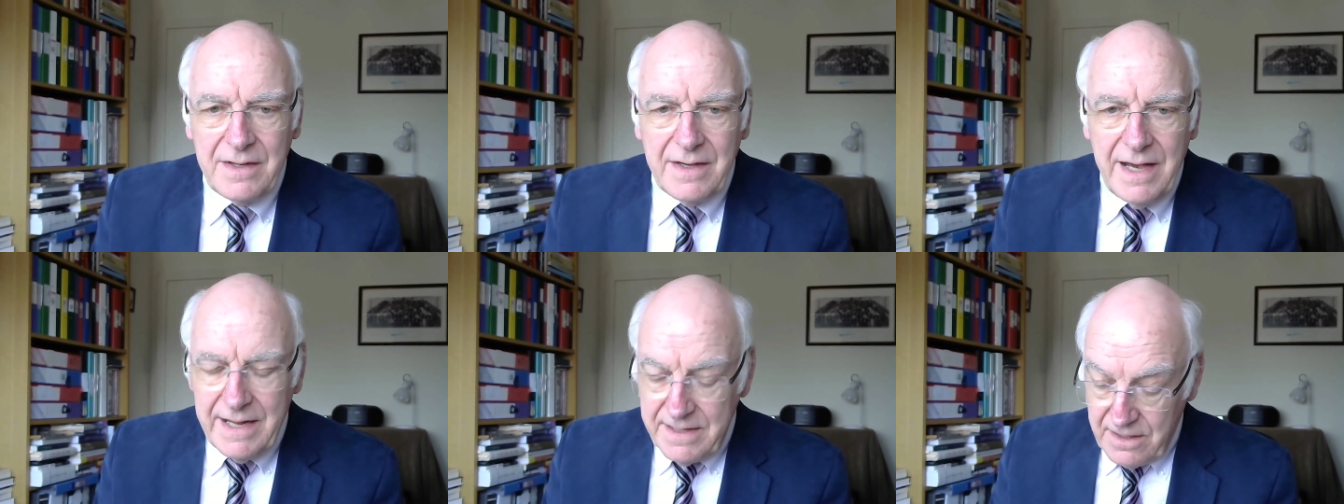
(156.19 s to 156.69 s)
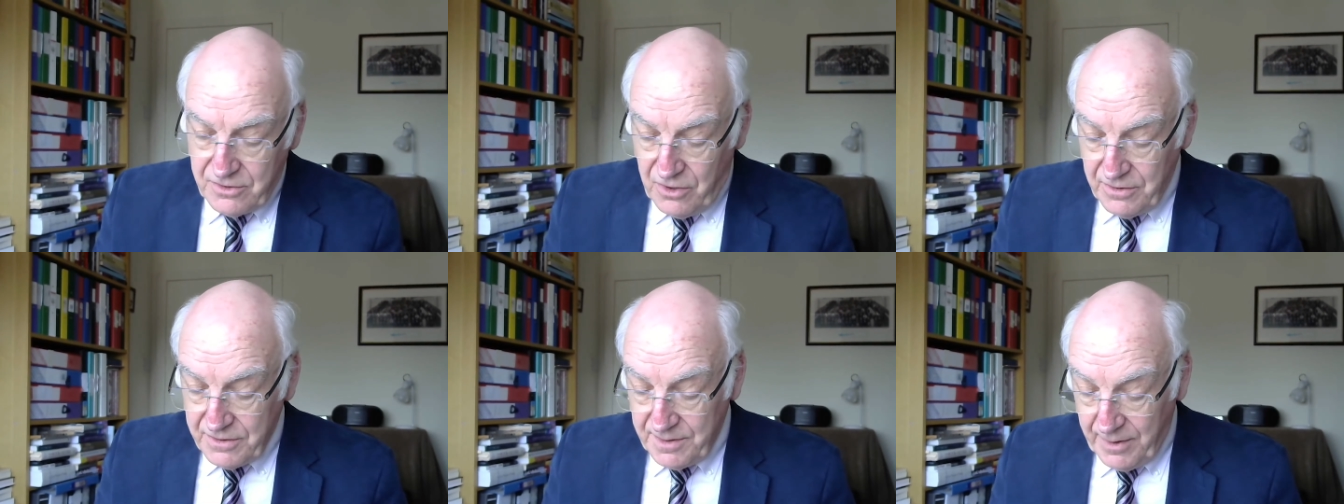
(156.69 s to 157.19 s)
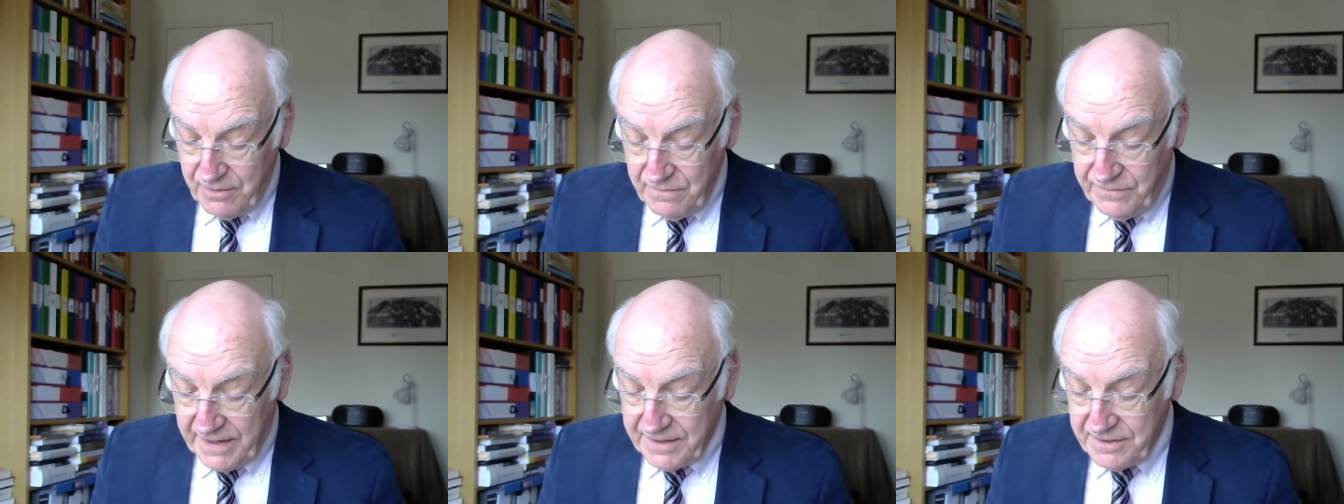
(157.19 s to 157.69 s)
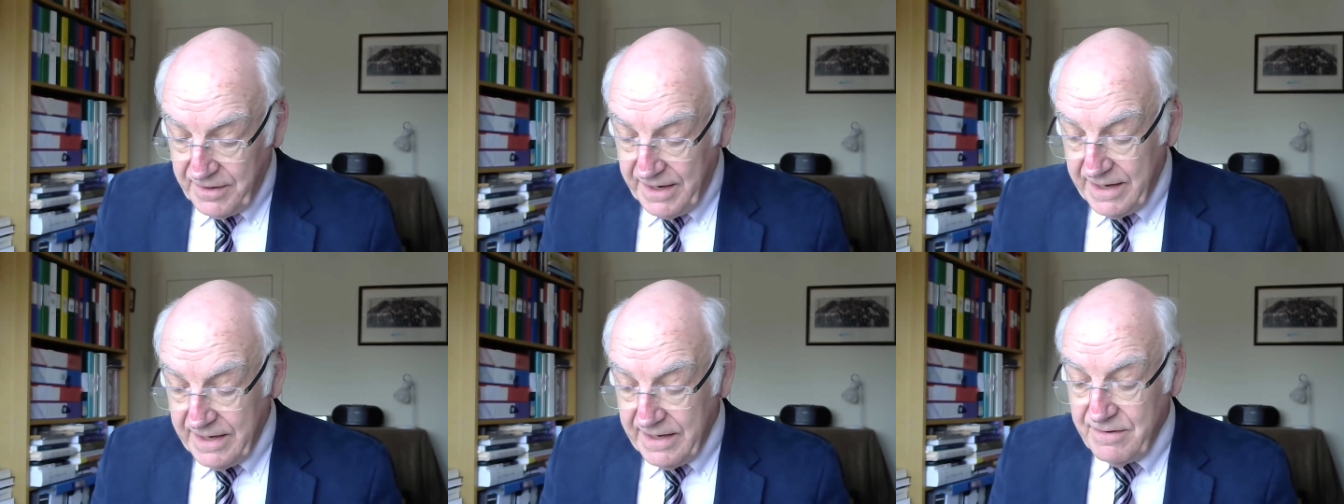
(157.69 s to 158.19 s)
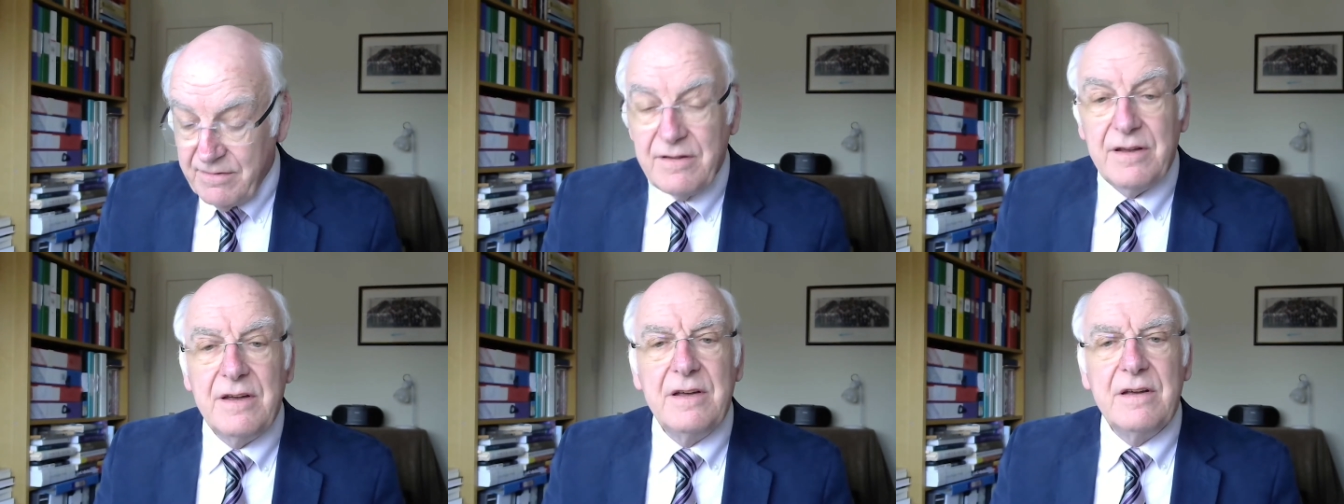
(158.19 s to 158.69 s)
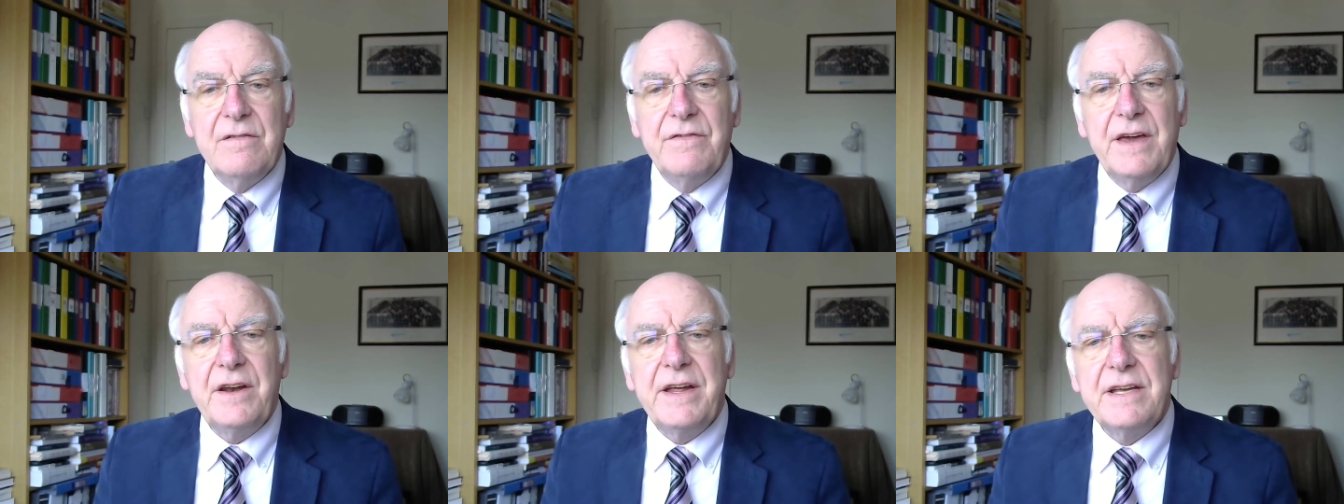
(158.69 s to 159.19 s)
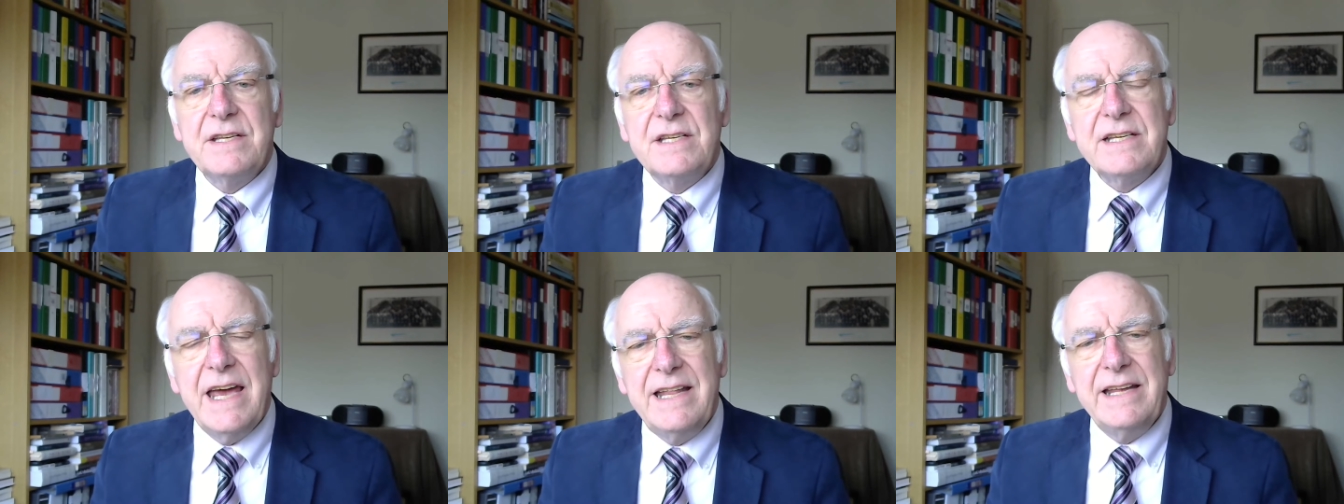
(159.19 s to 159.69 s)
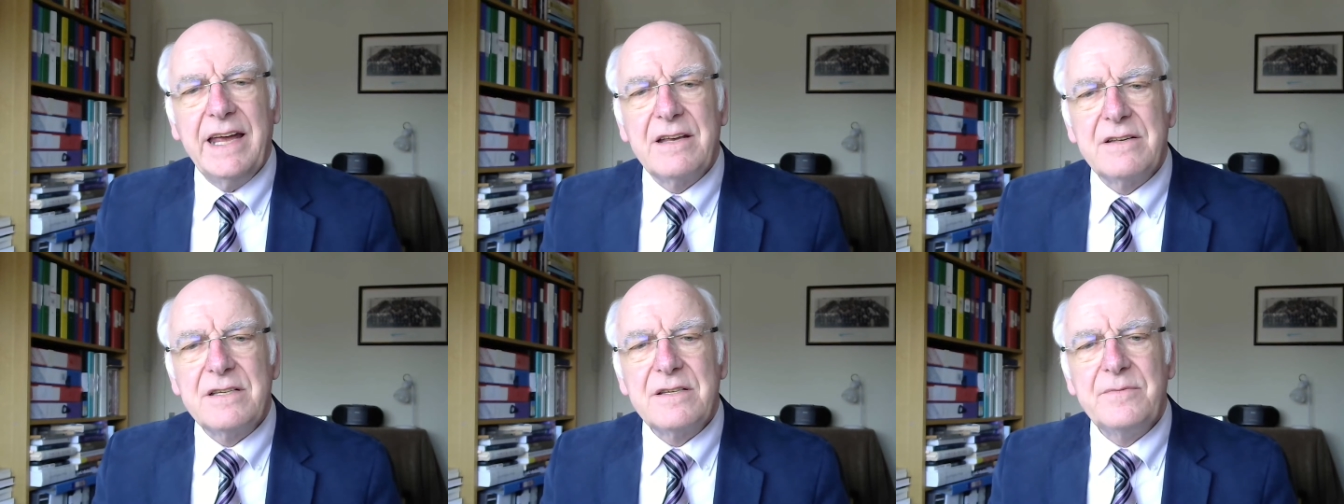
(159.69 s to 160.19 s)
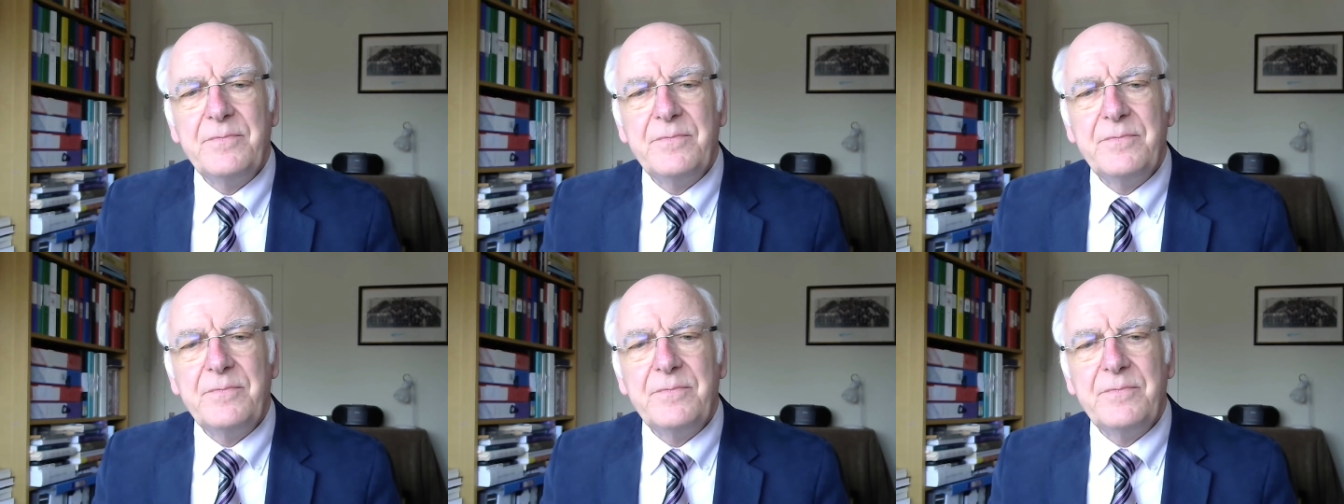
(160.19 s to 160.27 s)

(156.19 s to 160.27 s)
and it talks about victory in various settings.